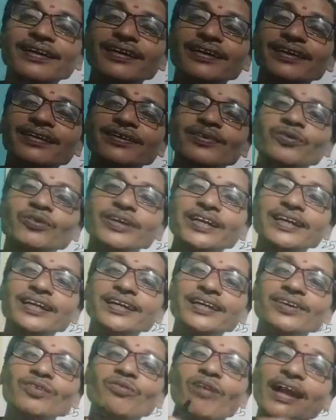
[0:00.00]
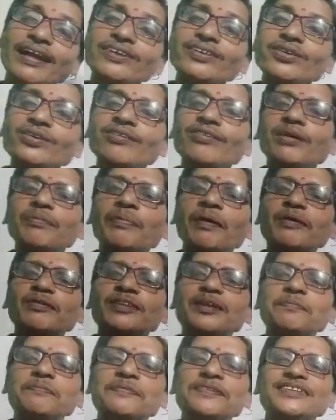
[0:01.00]
we want to know about the
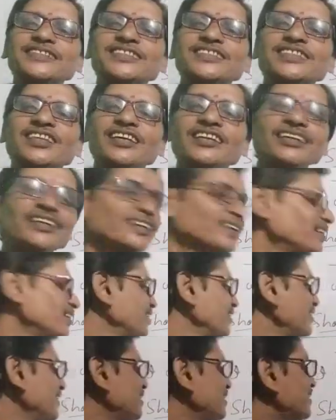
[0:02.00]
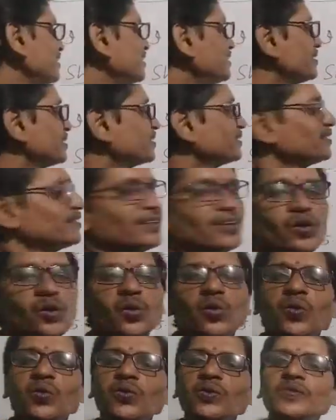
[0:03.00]
person. It is
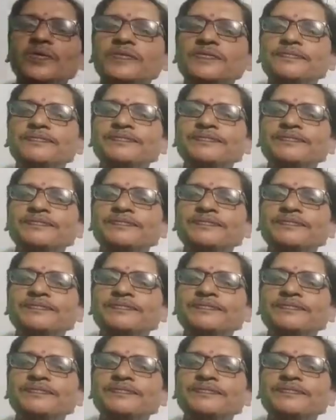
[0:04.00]
who.